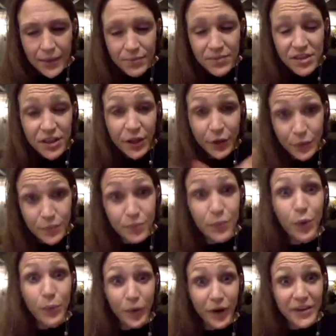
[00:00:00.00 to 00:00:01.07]
So
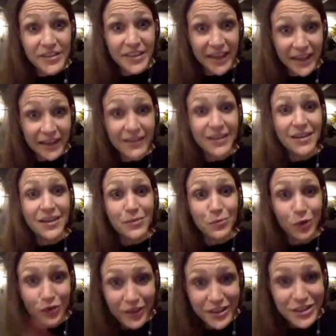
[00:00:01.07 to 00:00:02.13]
more protein,
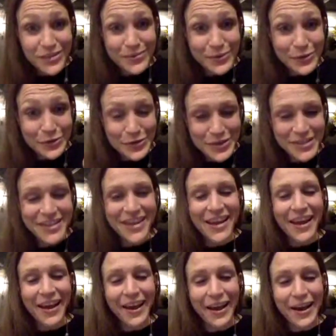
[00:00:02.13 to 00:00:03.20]
more vegetables,
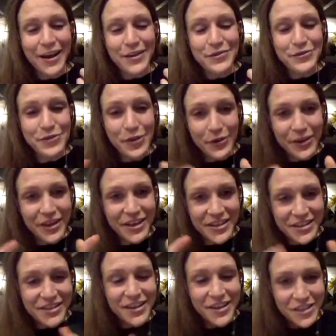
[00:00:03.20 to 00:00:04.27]
fewer
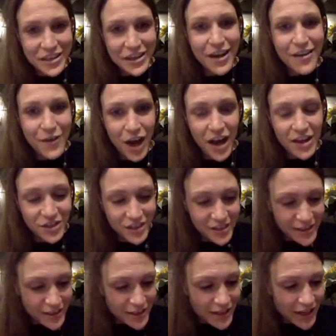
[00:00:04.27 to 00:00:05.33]
starchy
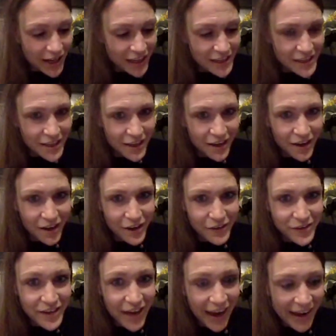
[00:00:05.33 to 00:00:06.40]
carbohydrates is the kind of
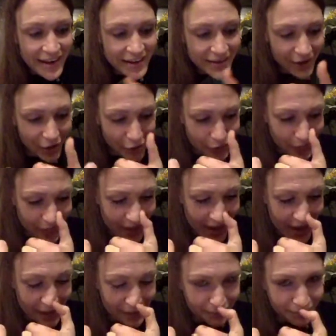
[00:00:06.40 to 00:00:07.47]
take home there.